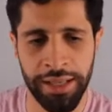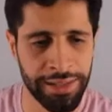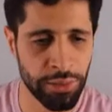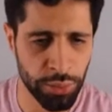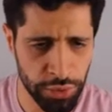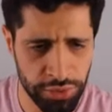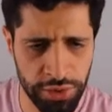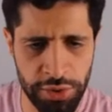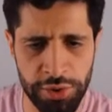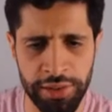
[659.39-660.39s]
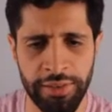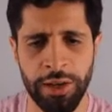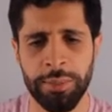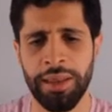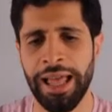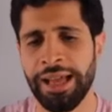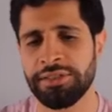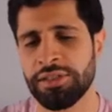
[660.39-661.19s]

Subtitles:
And the rooks are usually developed last,